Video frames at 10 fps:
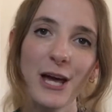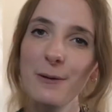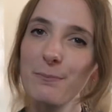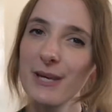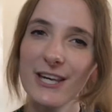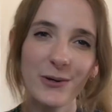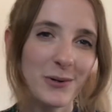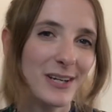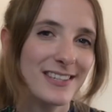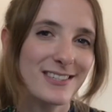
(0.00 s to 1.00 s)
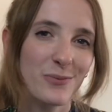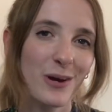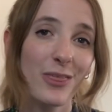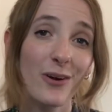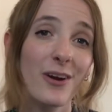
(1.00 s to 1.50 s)
Because
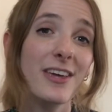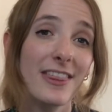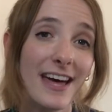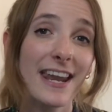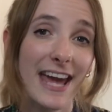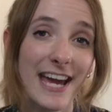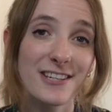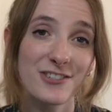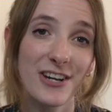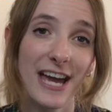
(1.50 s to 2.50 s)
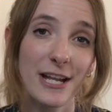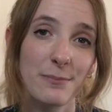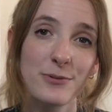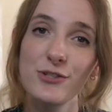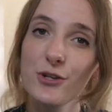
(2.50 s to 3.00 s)
without that extra help,
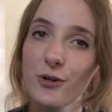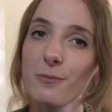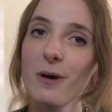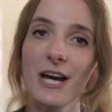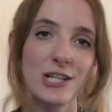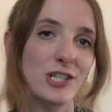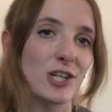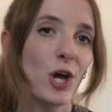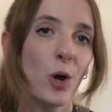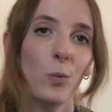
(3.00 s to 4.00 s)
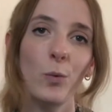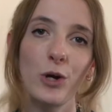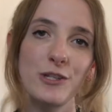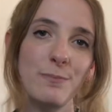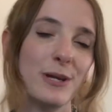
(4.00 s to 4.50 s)
so much
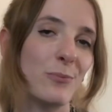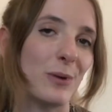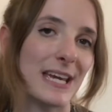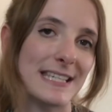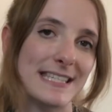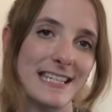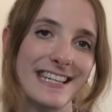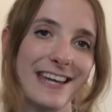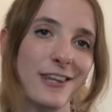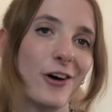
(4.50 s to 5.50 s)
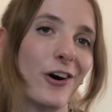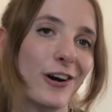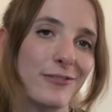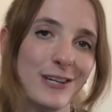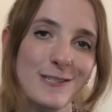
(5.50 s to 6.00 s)
would be wasted and the
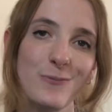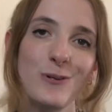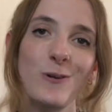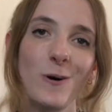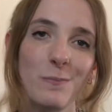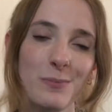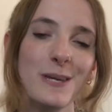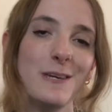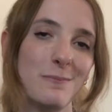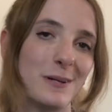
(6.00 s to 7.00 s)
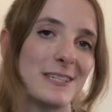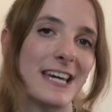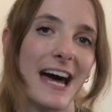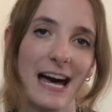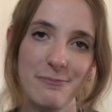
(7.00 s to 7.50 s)
harvest would not be able to
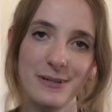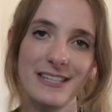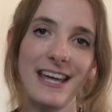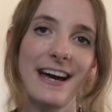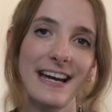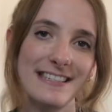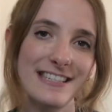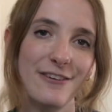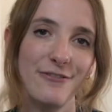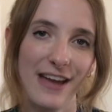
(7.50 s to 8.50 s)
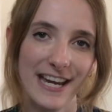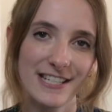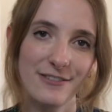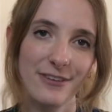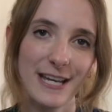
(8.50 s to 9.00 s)
happen as
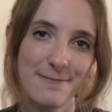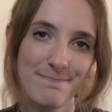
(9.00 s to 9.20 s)
effectively.